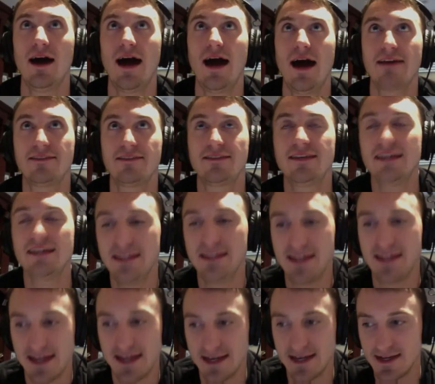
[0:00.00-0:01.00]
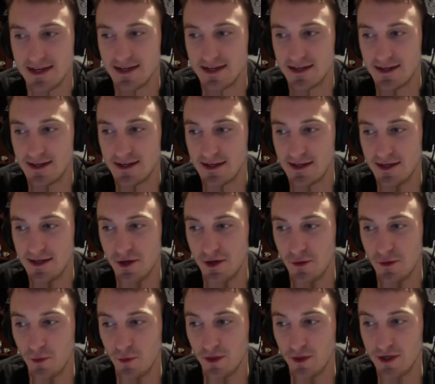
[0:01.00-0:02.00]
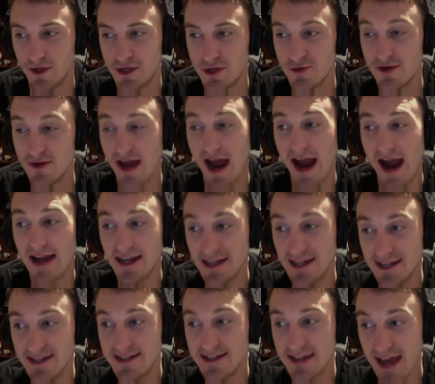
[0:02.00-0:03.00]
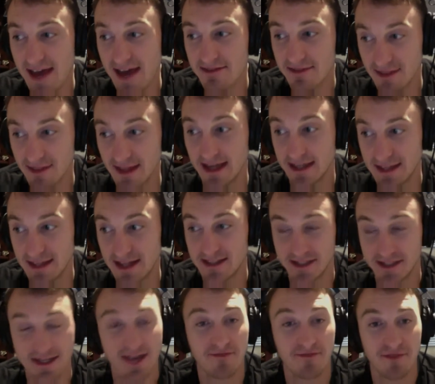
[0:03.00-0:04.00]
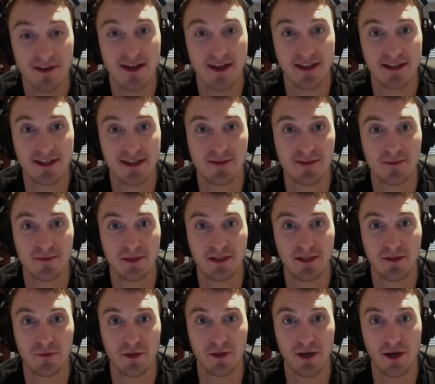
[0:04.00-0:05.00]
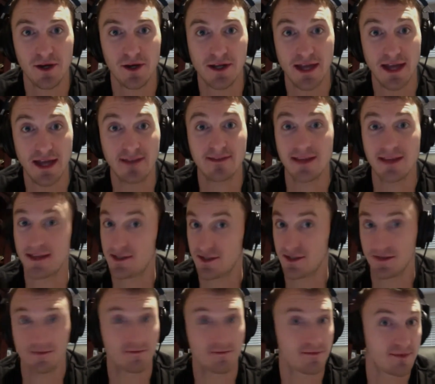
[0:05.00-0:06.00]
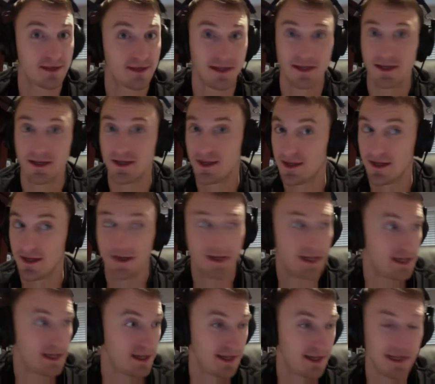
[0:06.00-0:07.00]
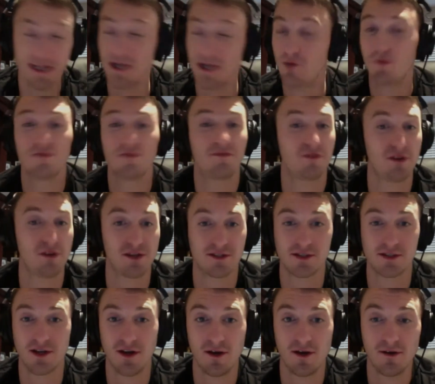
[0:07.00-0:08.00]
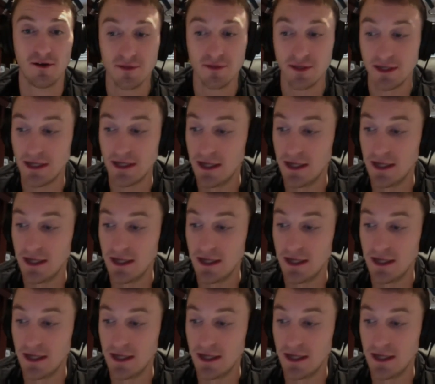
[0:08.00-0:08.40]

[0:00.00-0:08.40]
I think that, you know, we're united in death. Like that's definitely something that we all get. That's equal for us all.